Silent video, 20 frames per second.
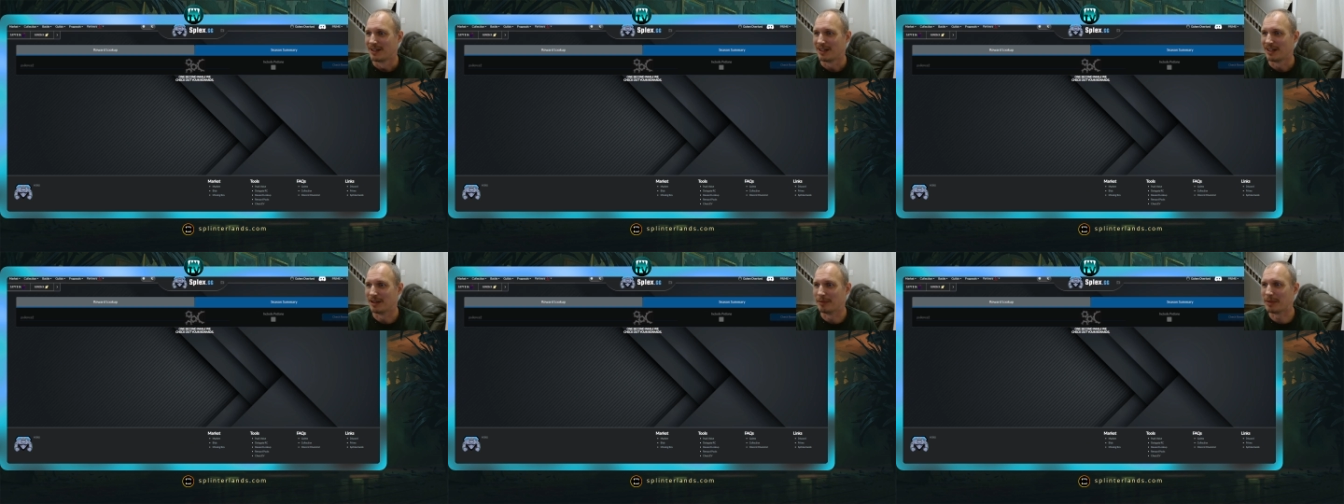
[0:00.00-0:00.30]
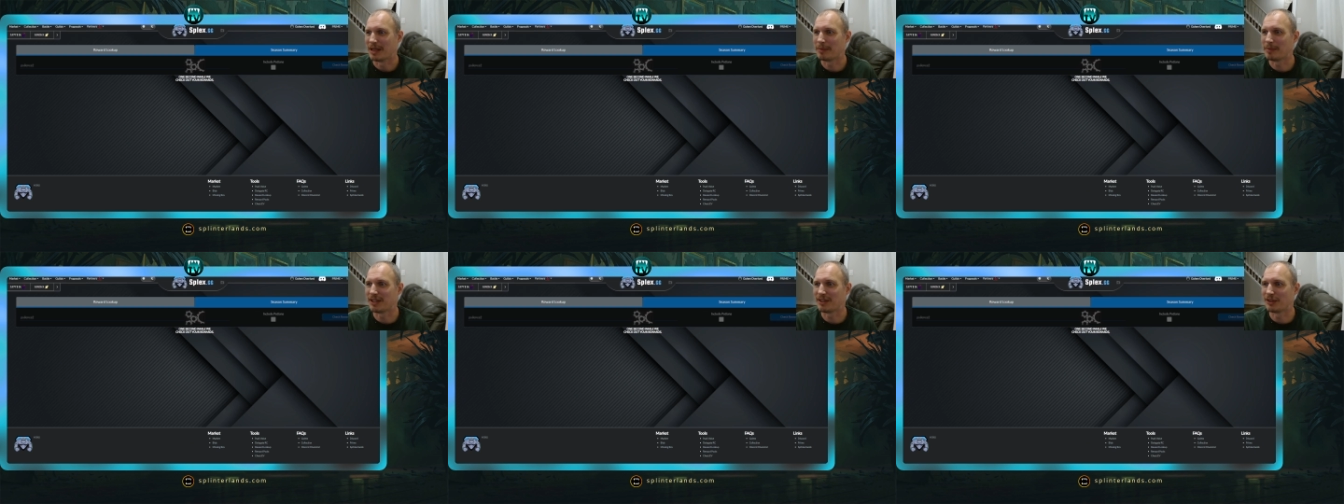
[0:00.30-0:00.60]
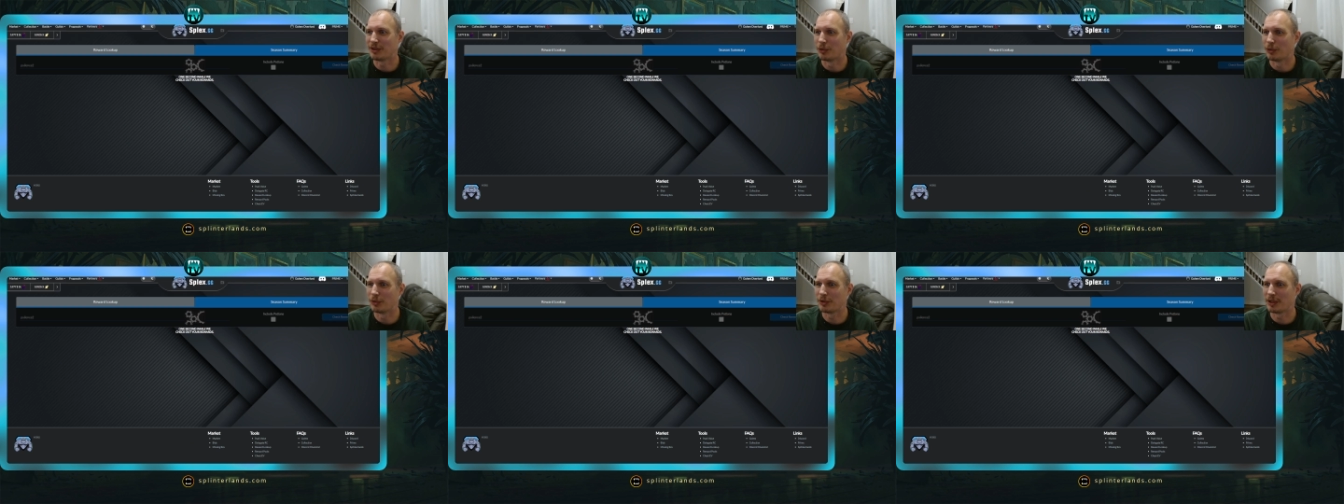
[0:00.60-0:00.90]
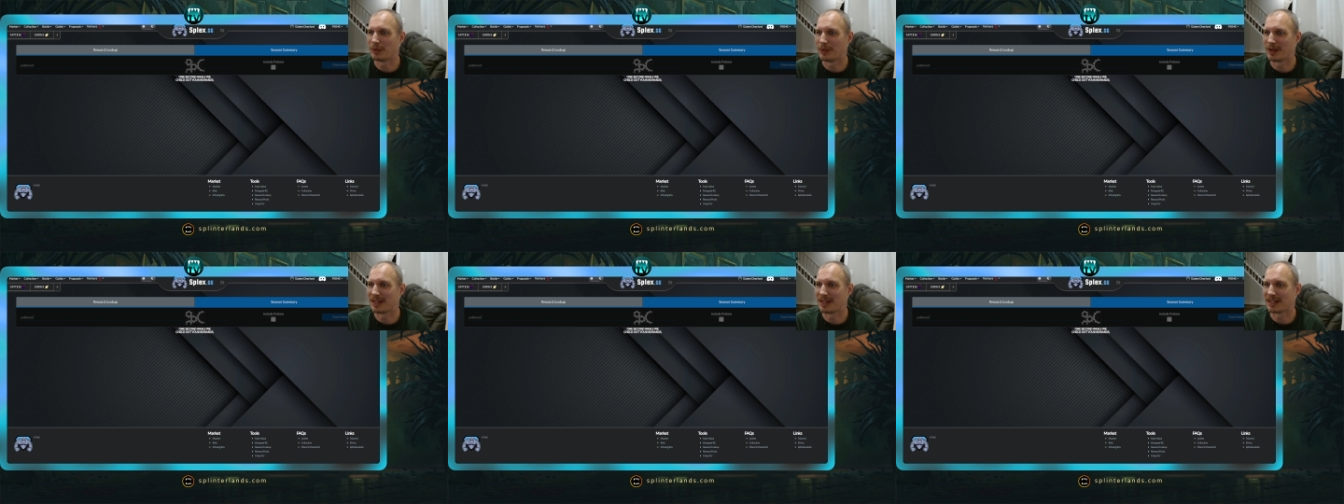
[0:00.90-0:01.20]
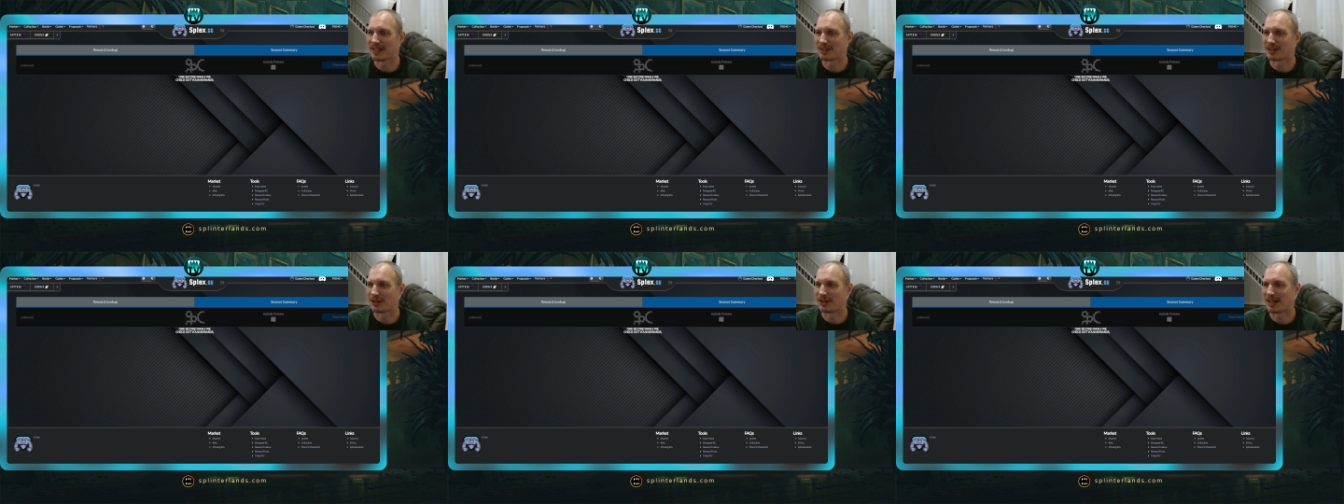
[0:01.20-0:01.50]
It may be the only way to
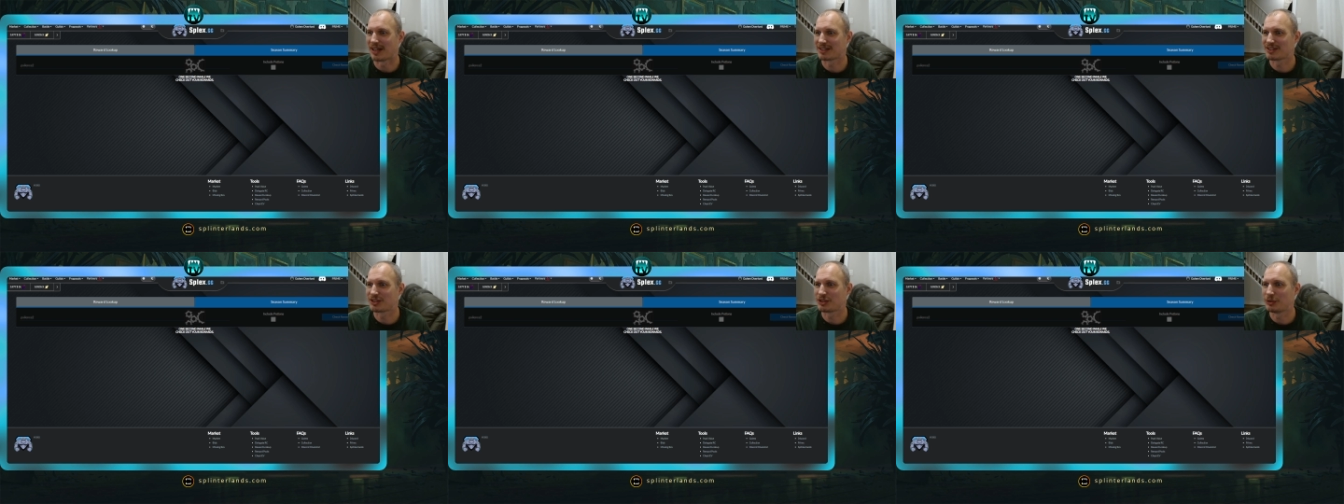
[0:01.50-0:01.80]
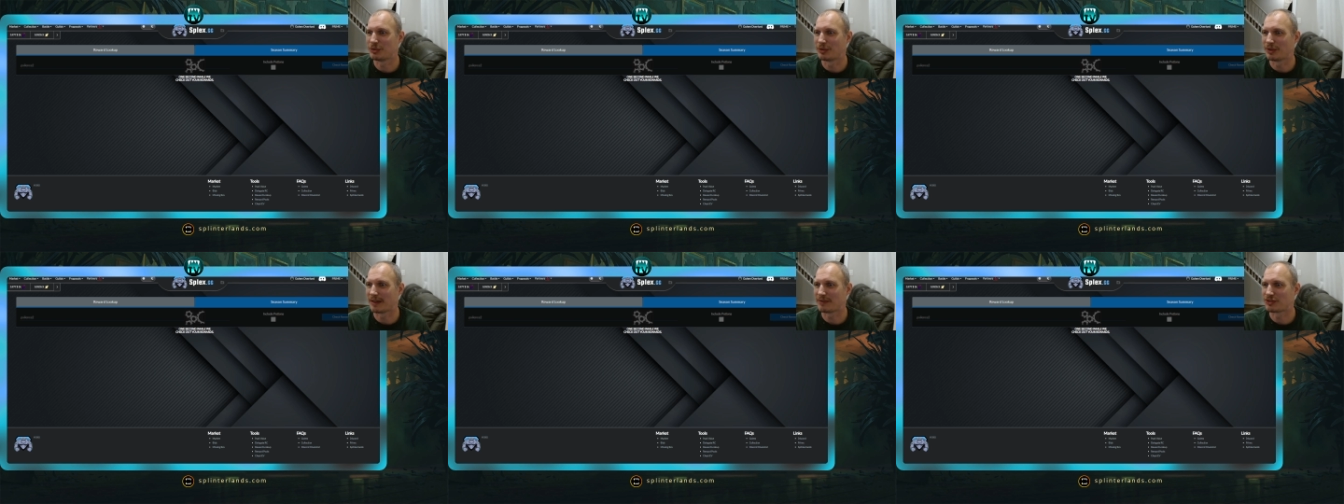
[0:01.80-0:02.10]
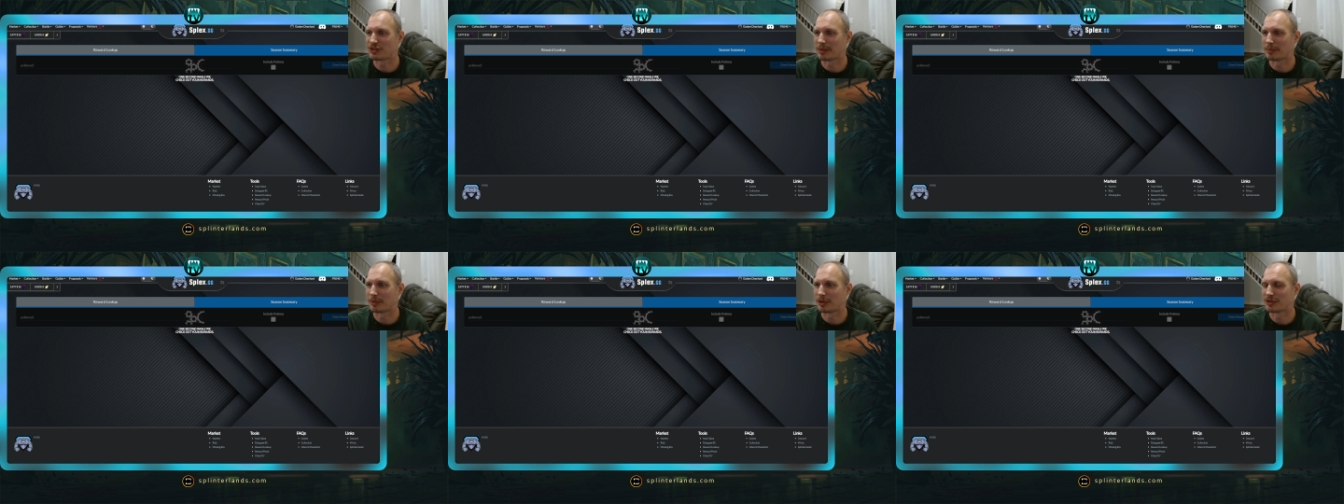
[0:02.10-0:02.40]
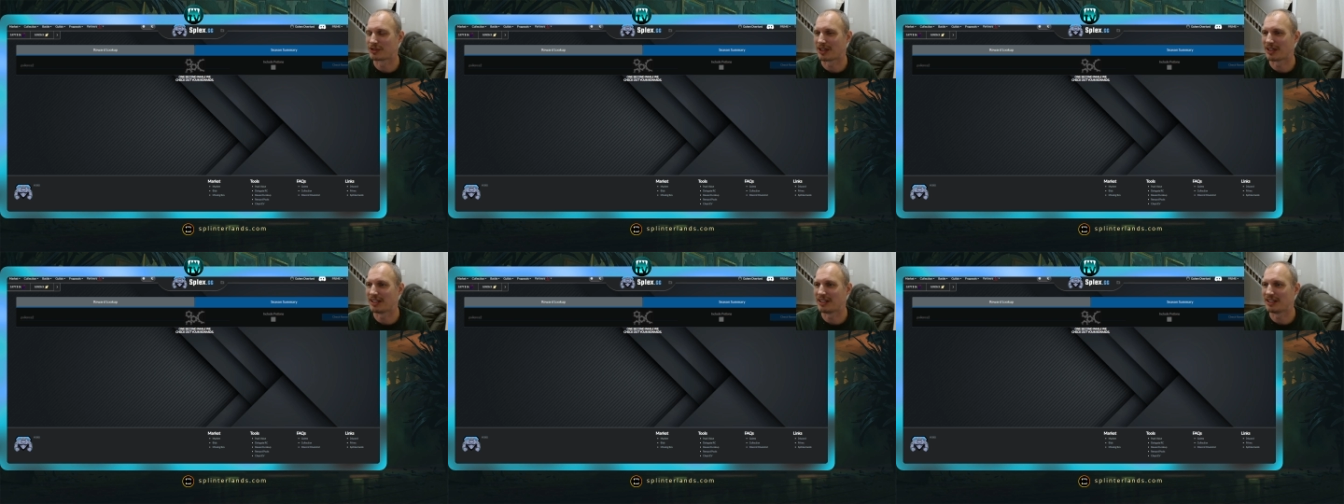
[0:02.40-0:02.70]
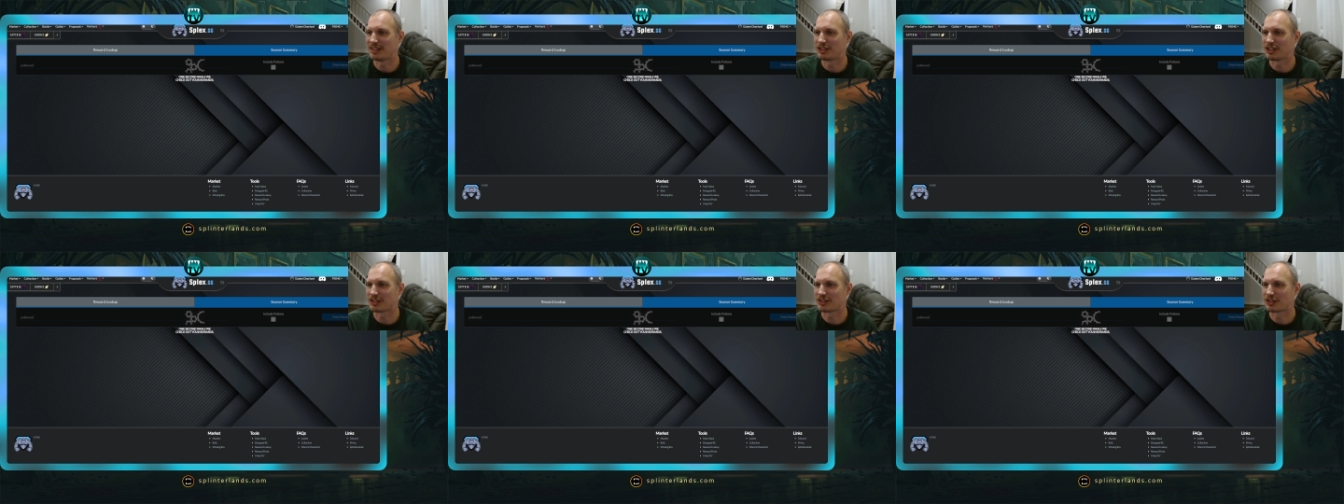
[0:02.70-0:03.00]
get the last two life summoners I
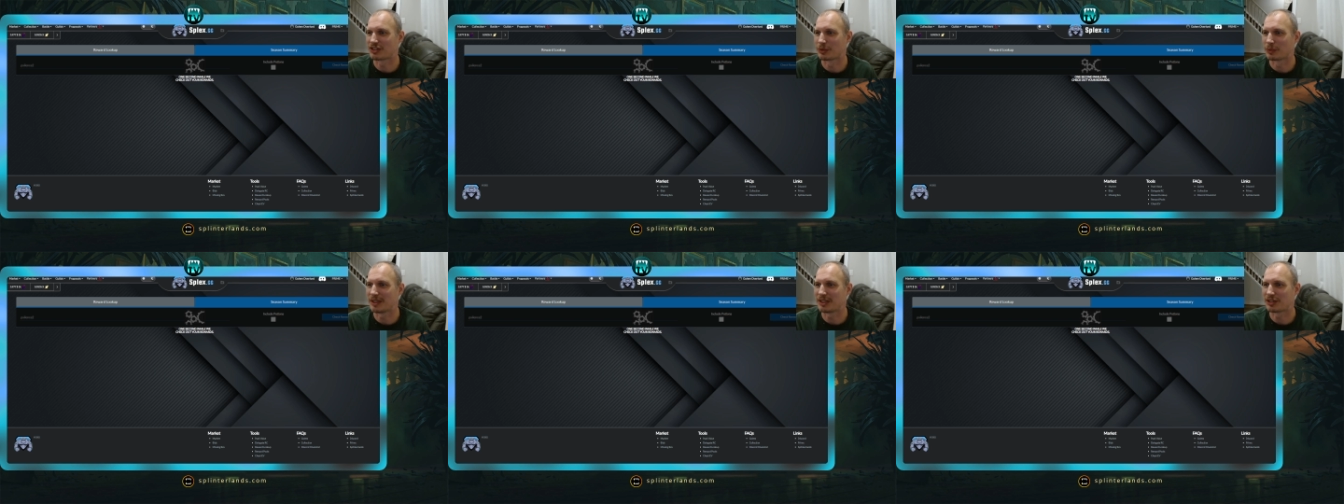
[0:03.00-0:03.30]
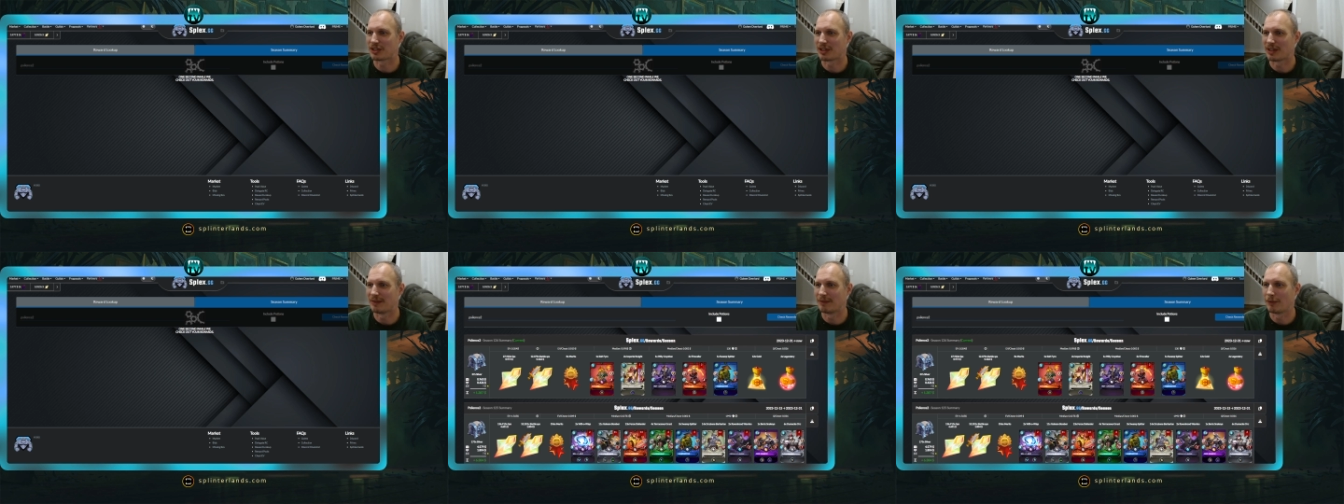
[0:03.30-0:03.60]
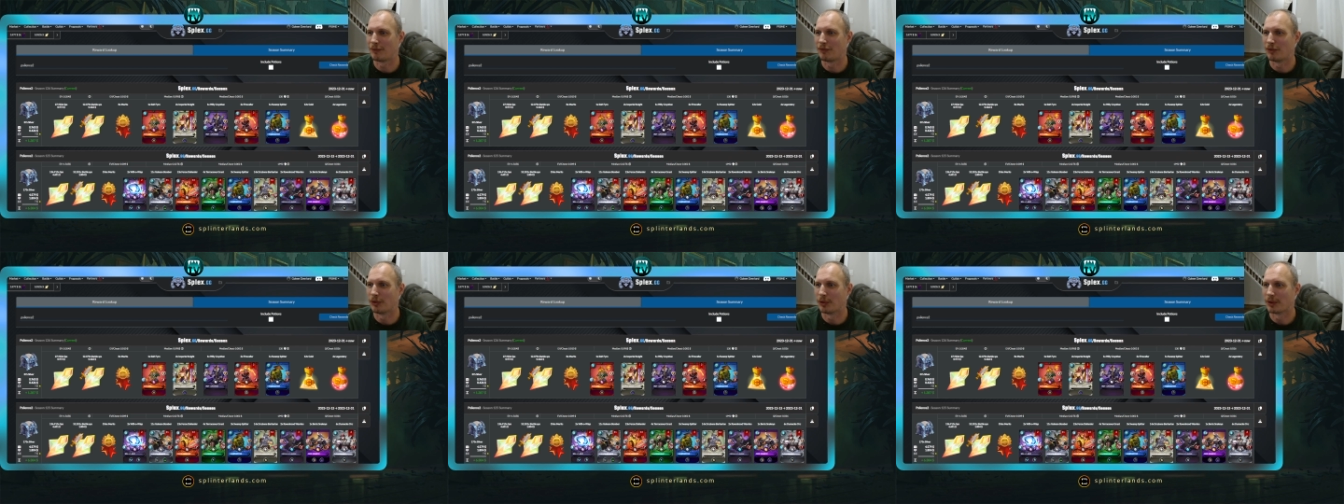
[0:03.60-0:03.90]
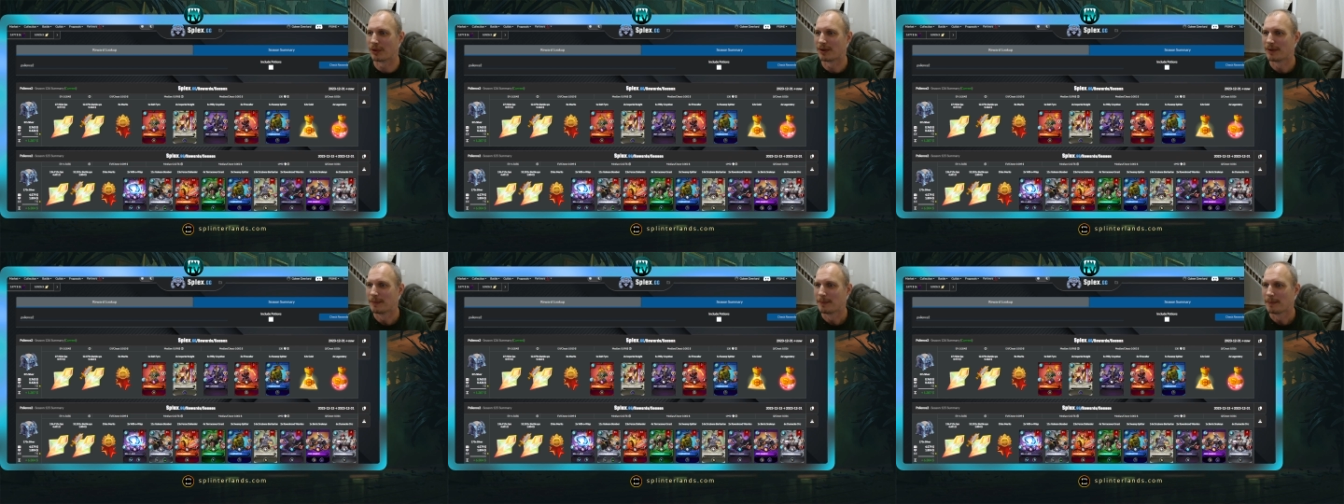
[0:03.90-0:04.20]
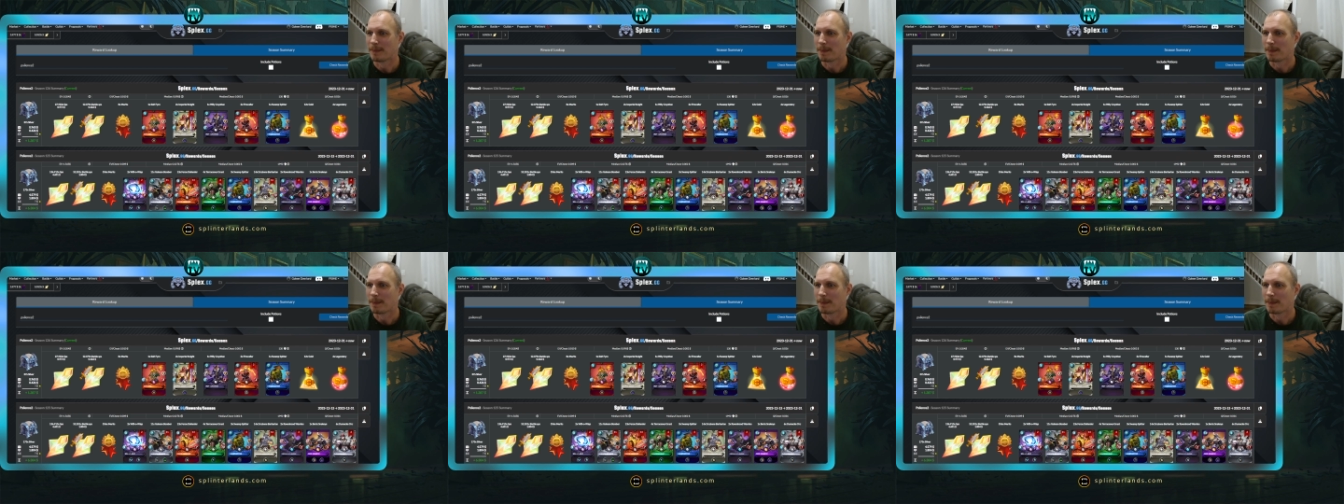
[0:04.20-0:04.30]
need just to reach level 4.